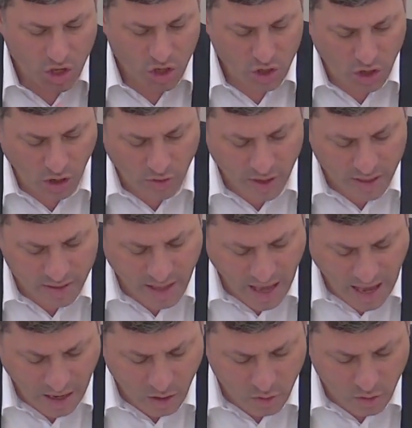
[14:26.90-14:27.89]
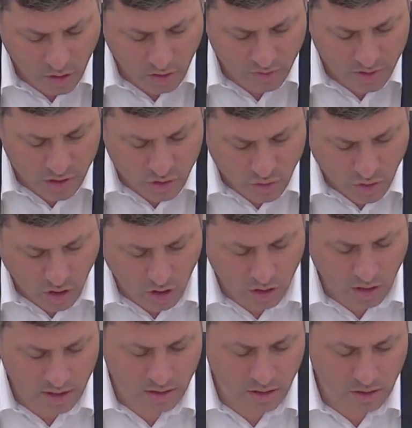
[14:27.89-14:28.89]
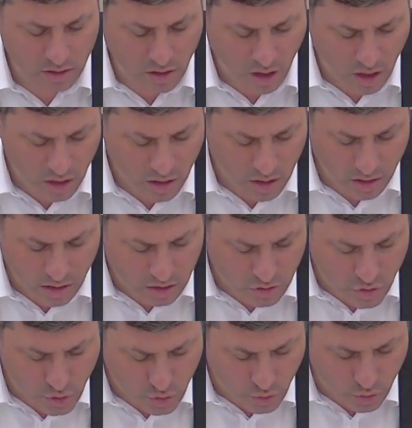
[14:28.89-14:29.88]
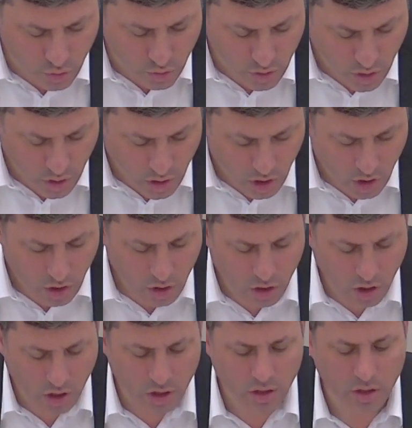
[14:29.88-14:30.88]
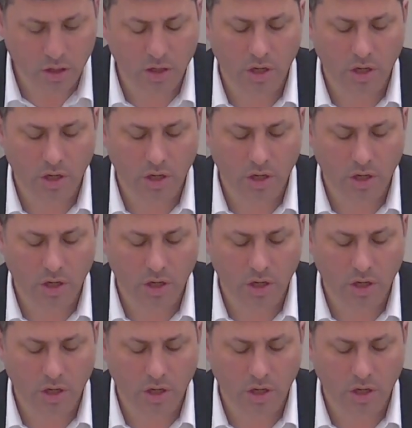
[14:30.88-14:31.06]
Yored achrav Yisrael, and the guy, the Jew, could...